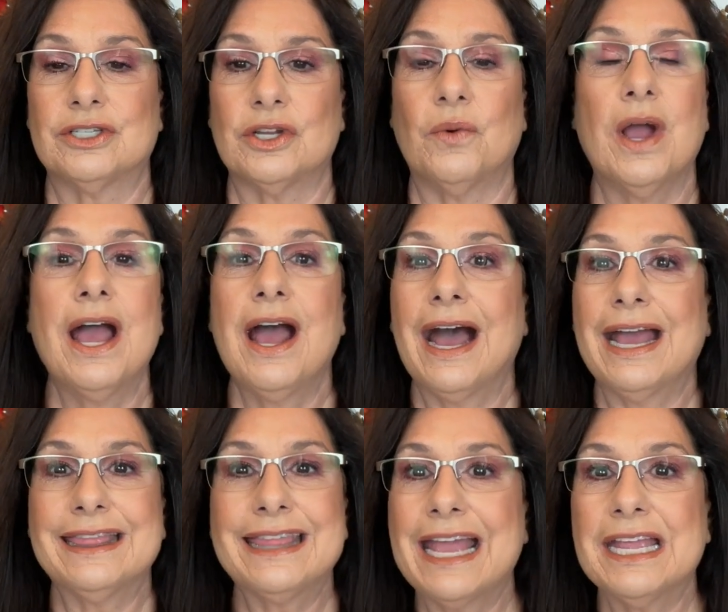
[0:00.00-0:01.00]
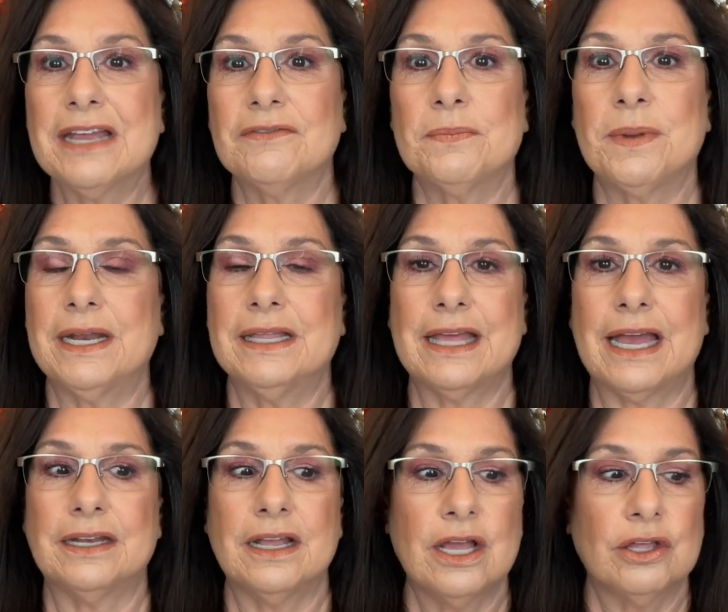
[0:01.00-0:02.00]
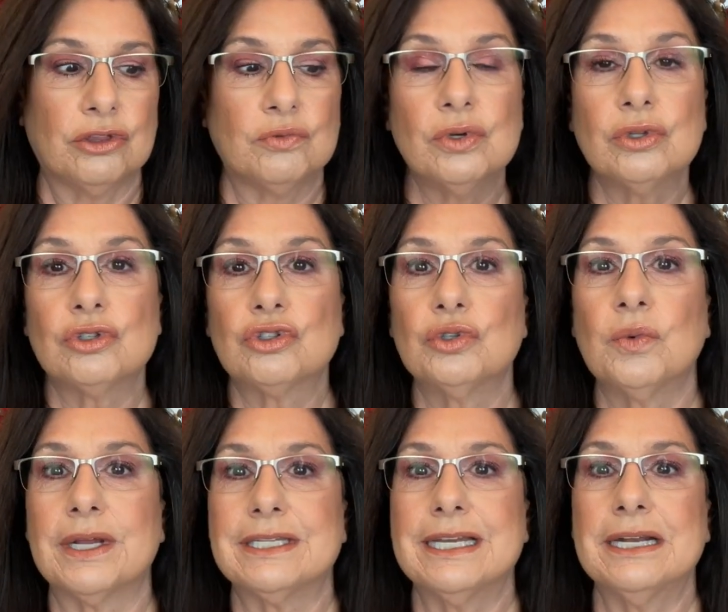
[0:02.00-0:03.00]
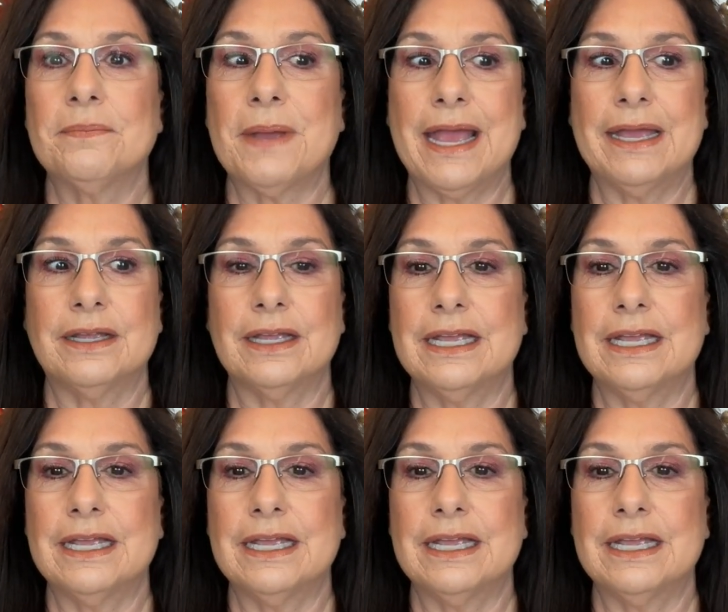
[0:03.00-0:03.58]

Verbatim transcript: So I thank everybody that through the True Wants Bag,